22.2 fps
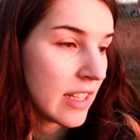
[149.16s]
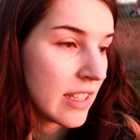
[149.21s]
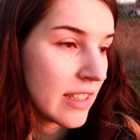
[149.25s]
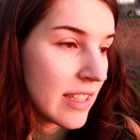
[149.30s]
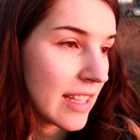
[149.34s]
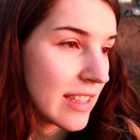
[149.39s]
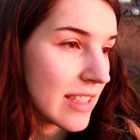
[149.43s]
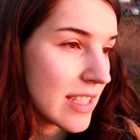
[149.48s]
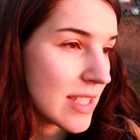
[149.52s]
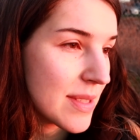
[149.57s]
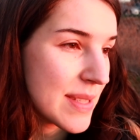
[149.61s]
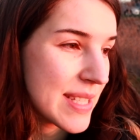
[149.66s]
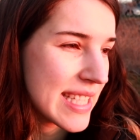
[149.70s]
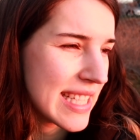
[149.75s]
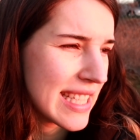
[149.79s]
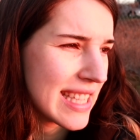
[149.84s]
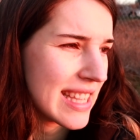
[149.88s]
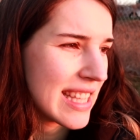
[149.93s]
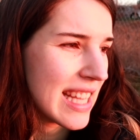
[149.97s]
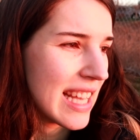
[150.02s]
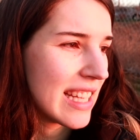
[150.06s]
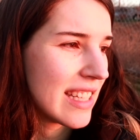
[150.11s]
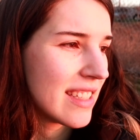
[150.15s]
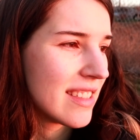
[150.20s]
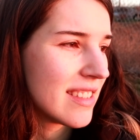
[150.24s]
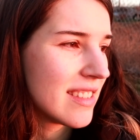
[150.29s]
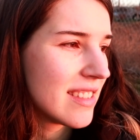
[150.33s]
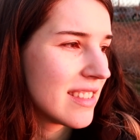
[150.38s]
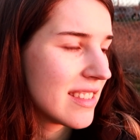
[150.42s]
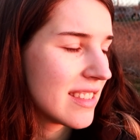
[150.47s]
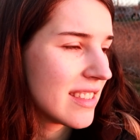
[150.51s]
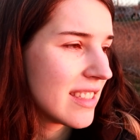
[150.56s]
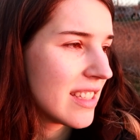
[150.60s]
that this was it, that
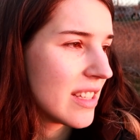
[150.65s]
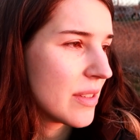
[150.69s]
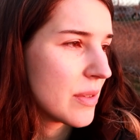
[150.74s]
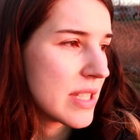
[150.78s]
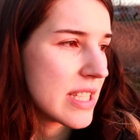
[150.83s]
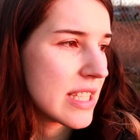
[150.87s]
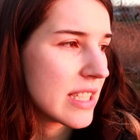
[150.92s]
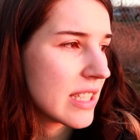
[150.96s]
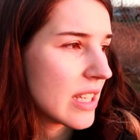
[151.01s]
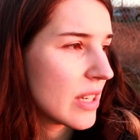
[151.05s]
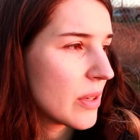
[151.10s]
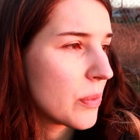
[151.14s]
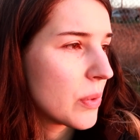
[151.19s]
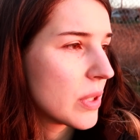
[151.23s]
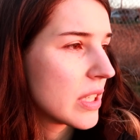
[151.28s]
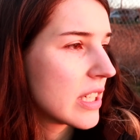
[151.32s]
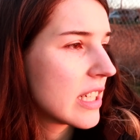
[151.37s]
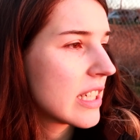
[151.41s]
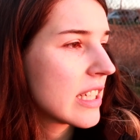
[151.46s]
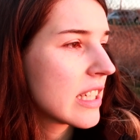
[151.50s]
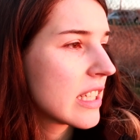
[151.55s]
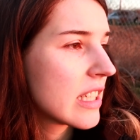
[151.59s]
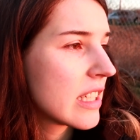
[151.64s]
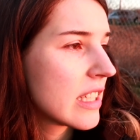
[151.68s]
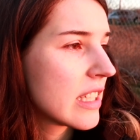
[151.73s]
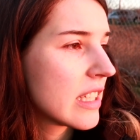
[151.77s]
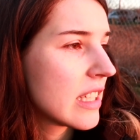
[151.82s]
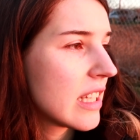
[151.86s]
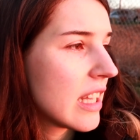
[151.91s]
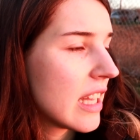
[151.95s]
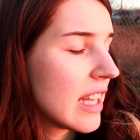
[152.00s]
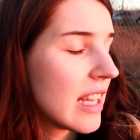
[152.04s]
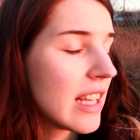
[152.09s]
it wasn't going to work
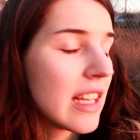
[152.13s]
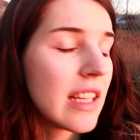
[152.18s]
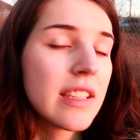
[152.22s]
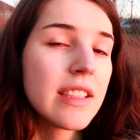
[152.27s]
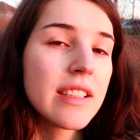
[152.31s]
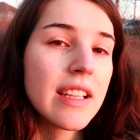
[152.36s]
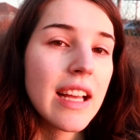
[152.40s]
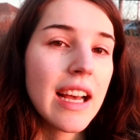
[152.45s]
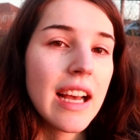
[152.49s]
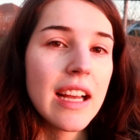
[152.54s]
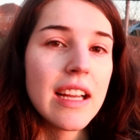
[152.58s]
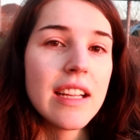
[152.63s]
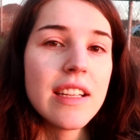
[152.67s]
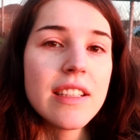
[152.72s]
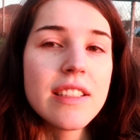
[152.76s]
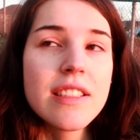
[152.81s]
and that